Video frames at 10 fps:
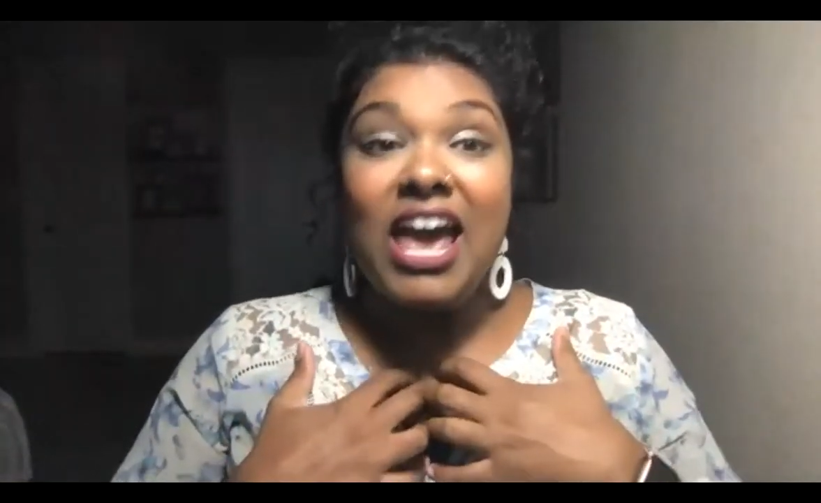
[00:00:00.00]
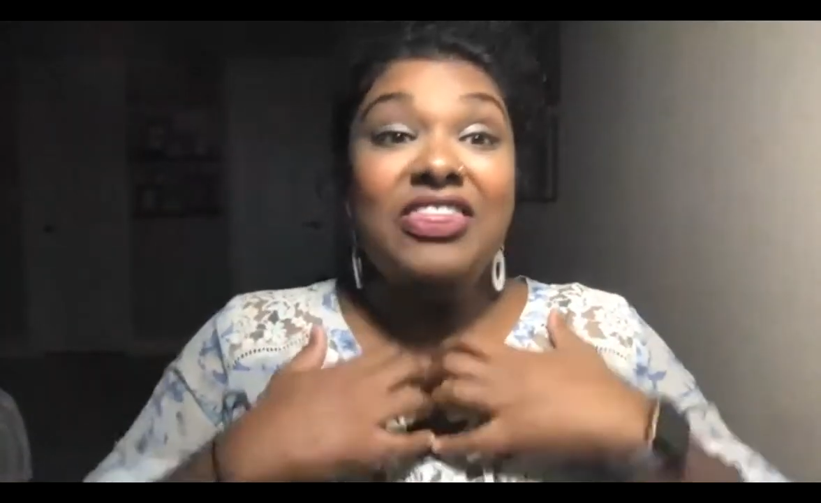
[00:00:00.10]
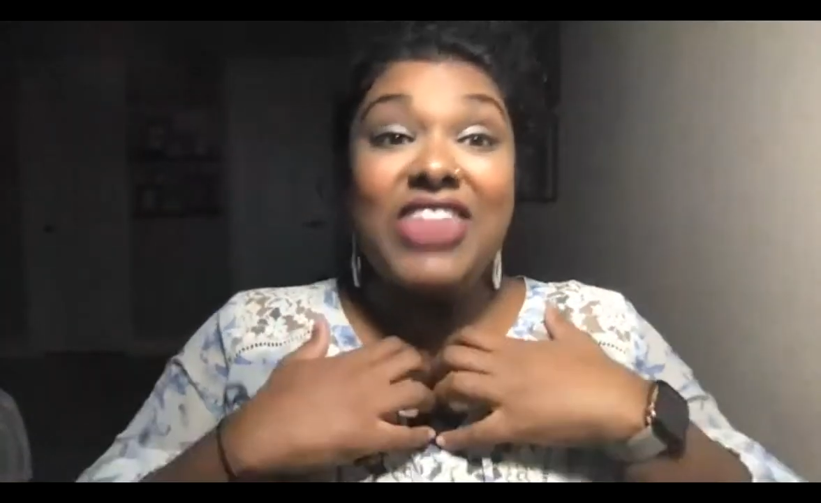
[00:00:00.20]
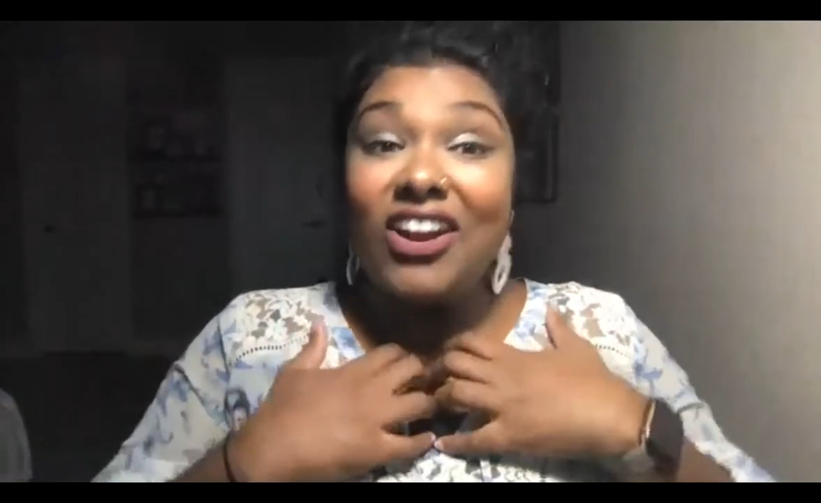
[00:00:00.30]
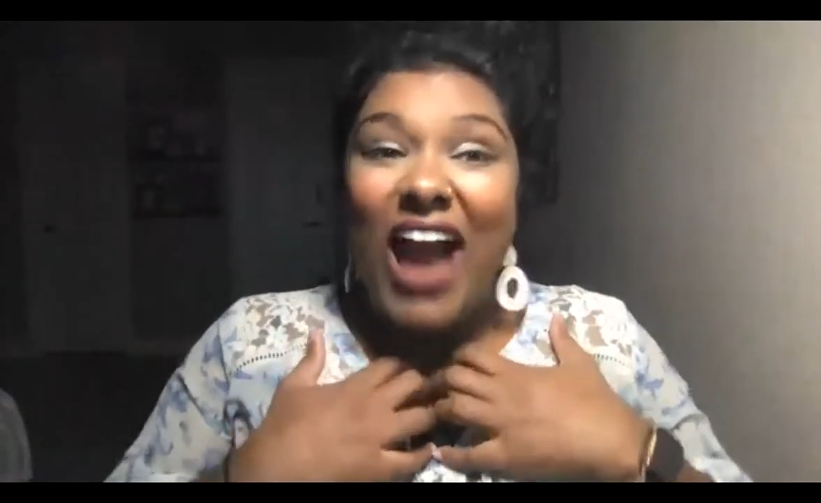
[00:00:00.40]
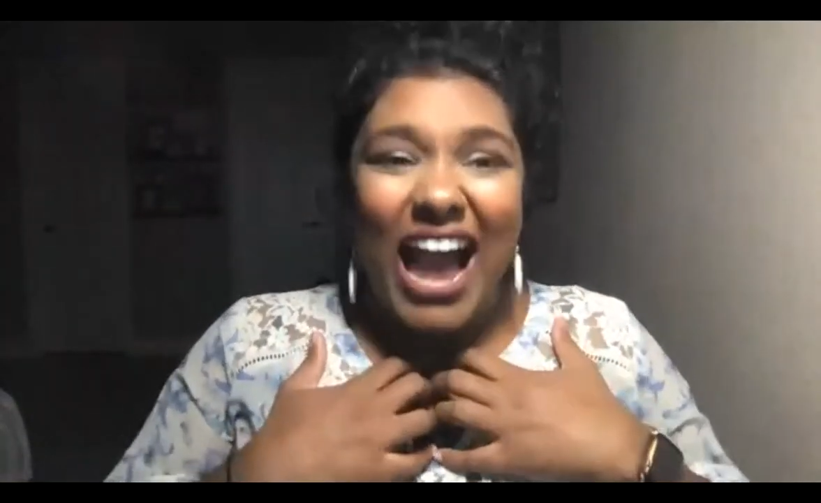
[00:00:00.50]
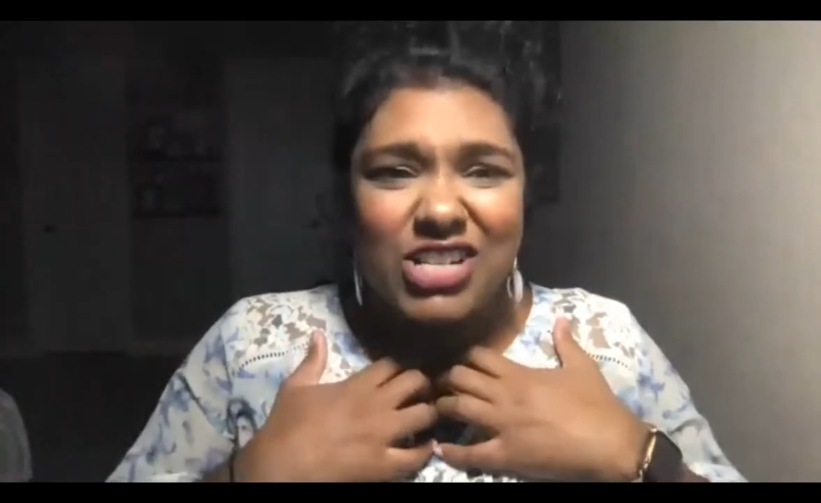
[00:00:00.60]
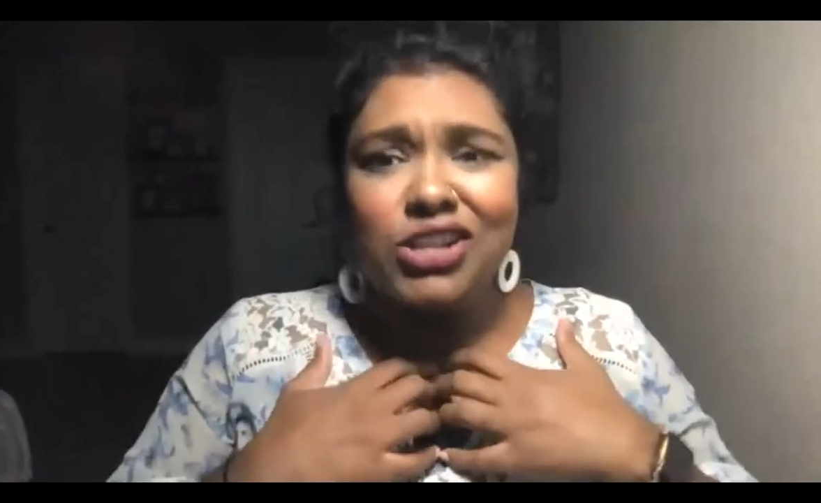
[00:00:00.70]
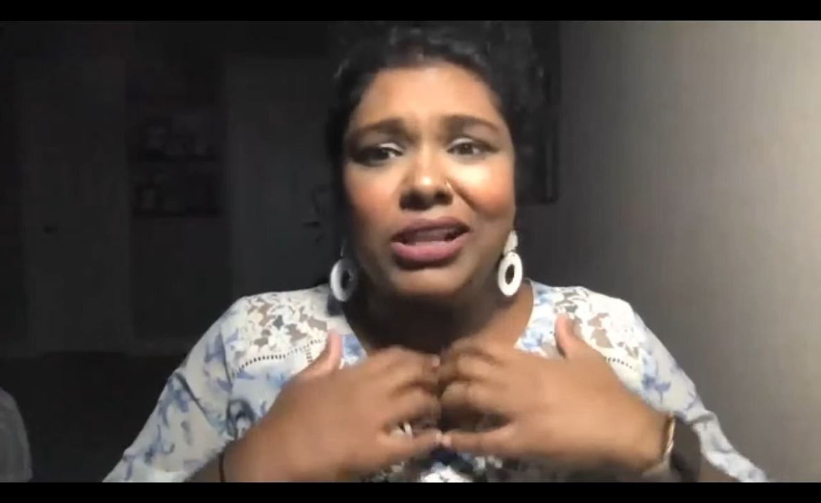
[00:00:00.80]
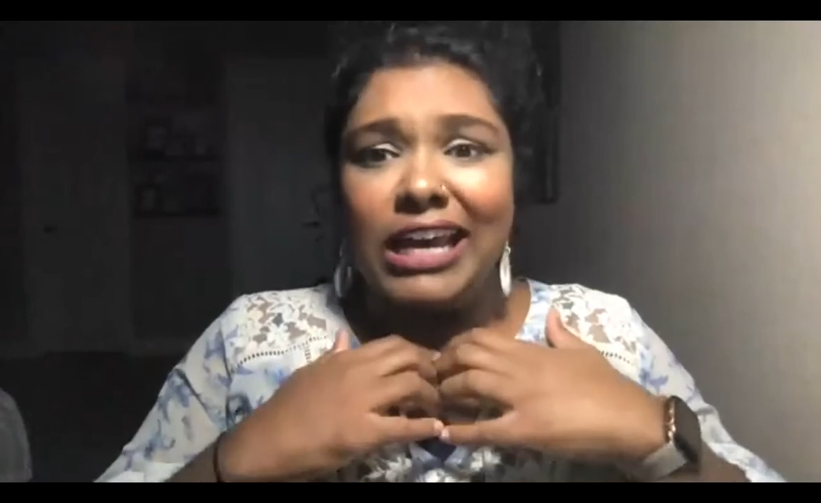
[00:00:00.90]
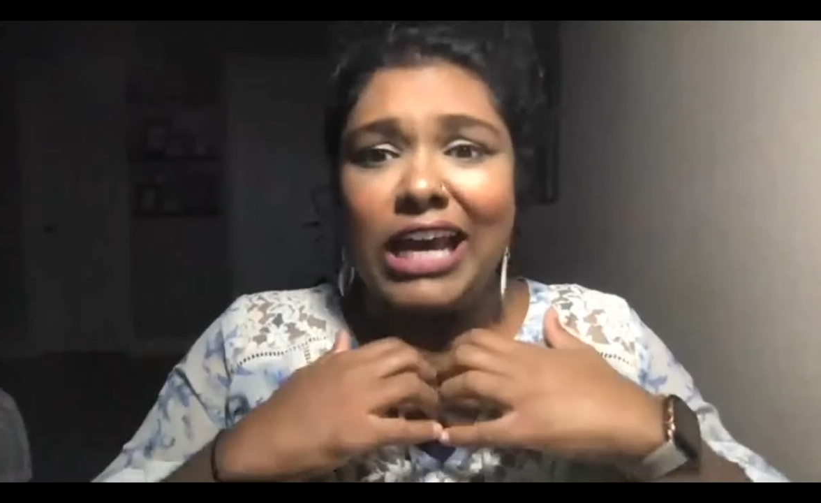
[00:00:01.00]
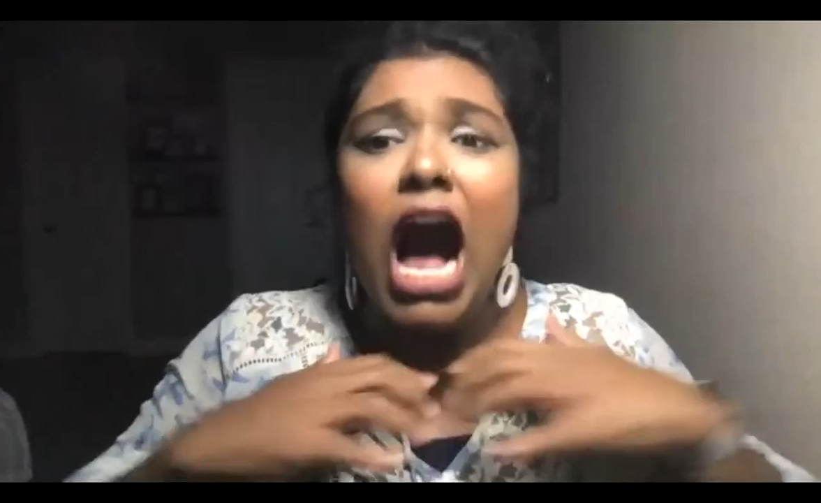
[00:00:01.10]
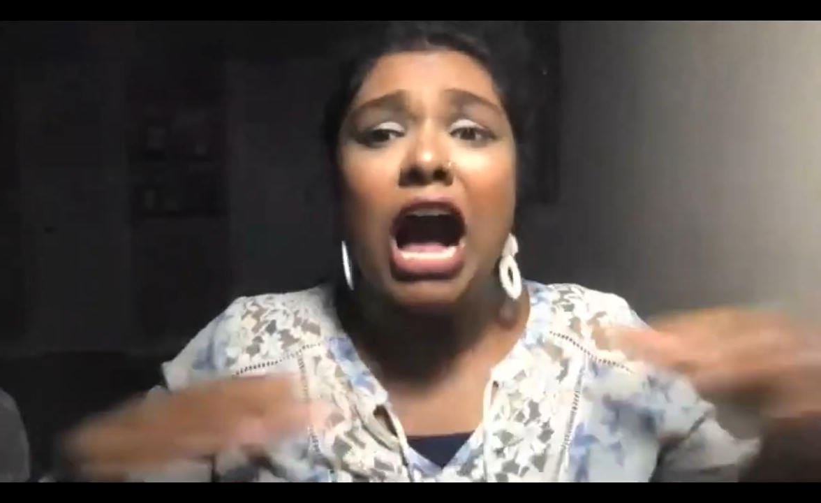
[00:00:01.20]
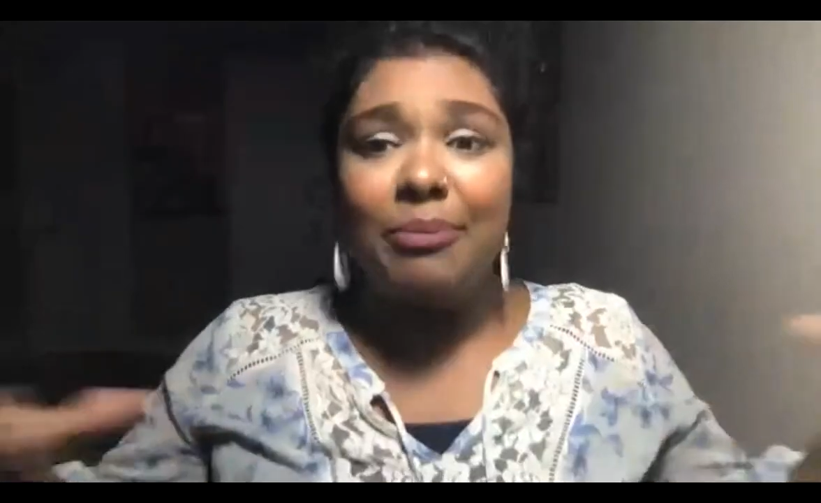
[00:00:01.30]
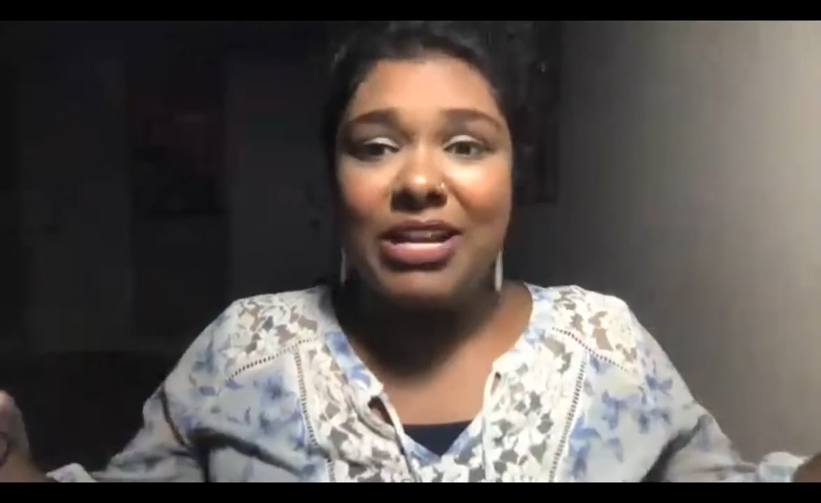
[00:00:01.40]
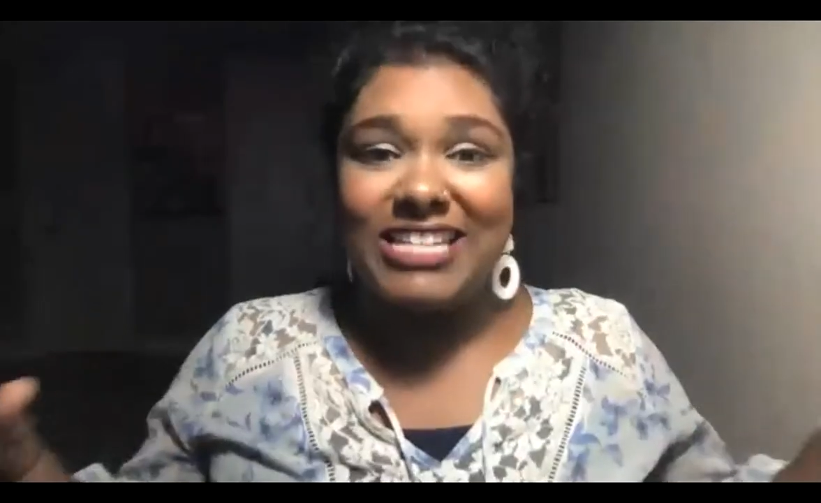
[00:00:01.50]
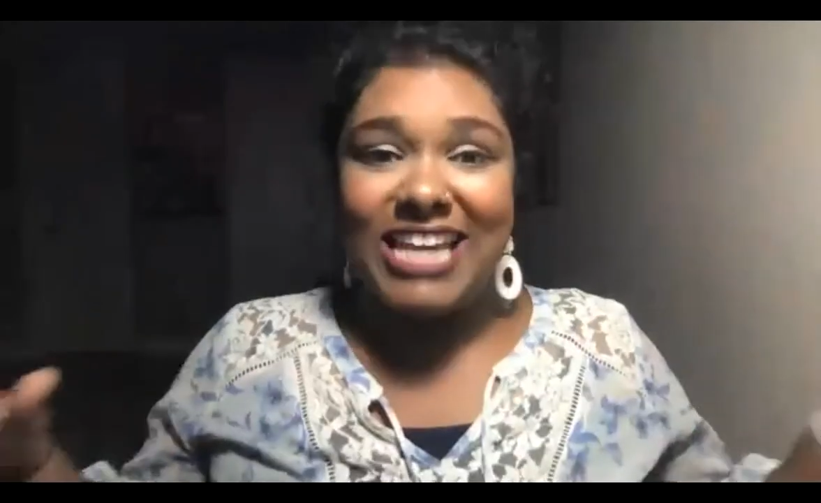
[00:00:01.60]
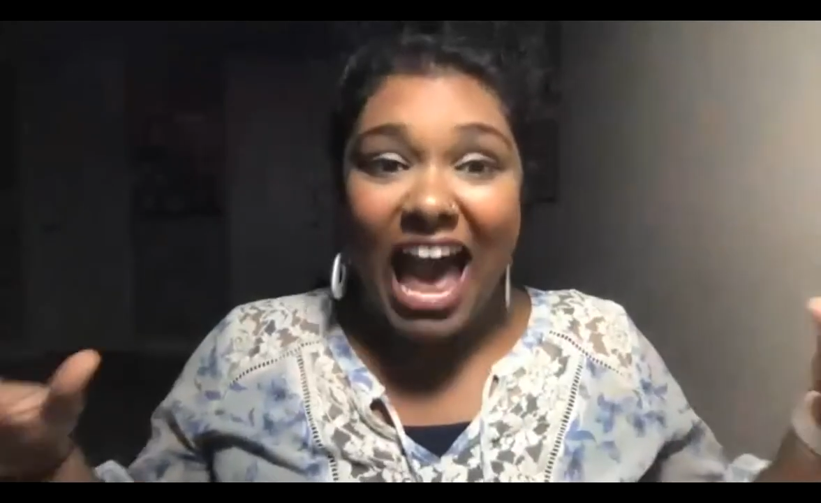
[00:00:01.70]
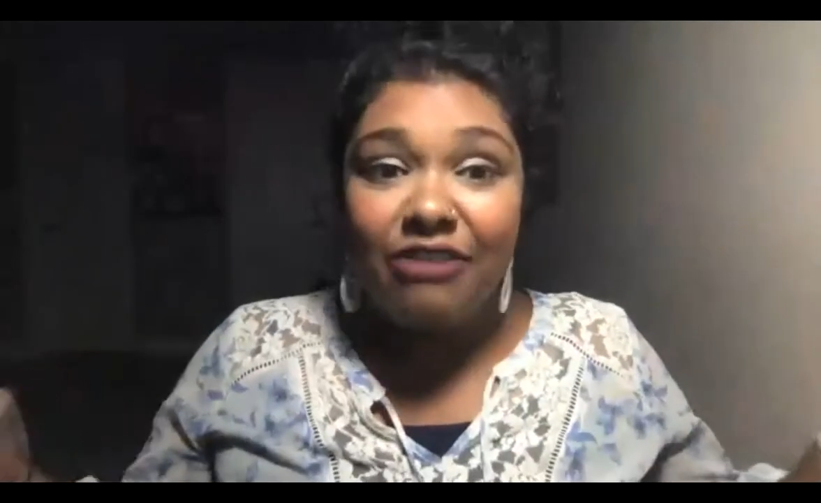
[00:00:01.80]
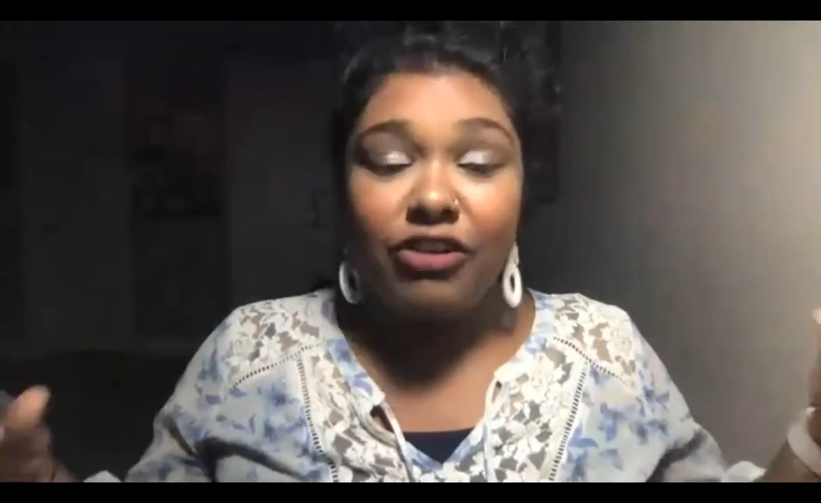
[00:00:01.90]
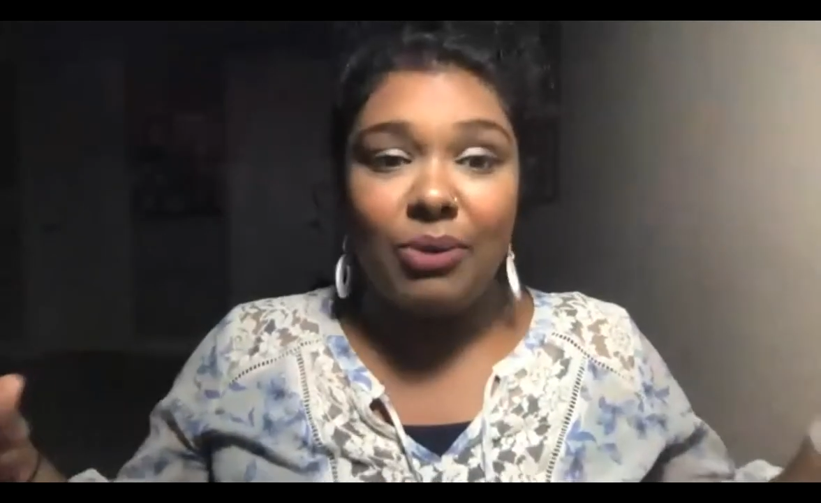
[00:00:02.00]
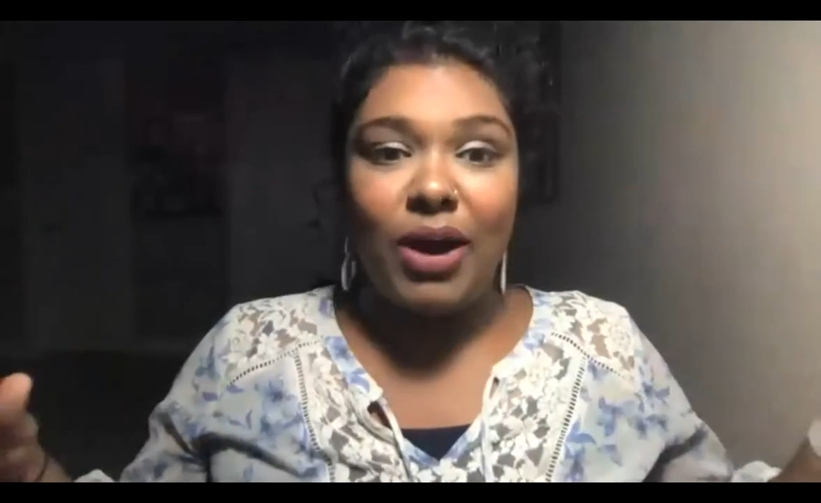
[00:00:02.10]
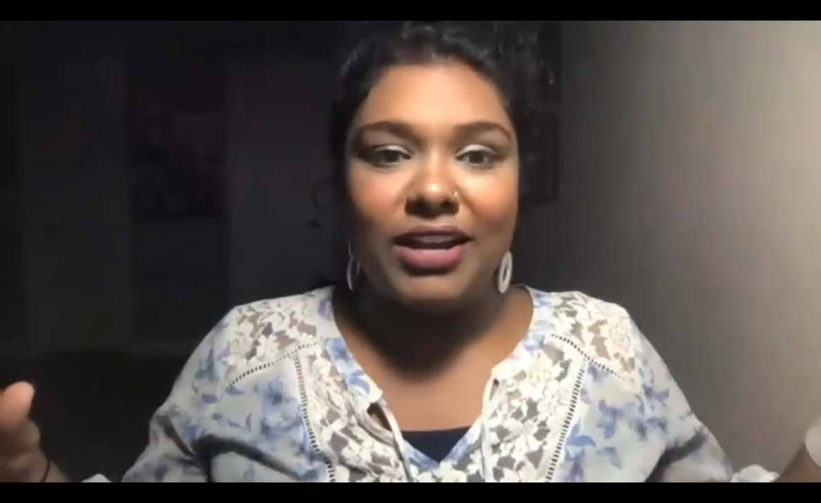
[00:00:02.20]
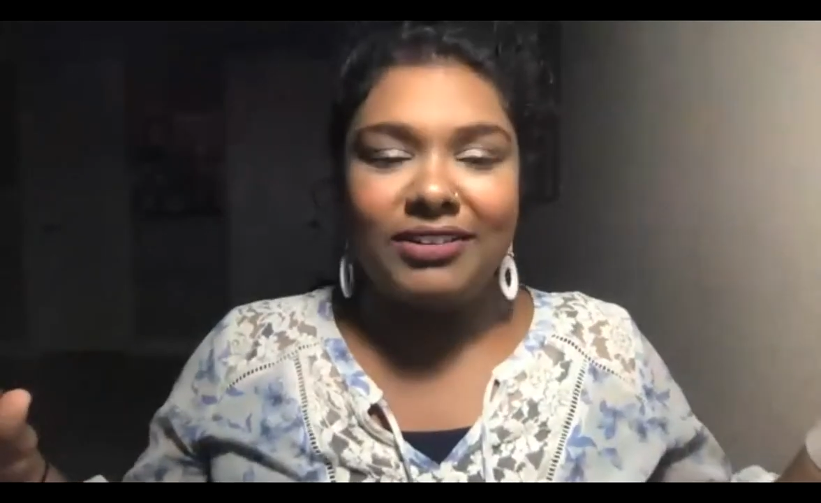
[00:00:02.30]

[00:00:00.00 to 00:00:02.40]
that are actually common to everyone.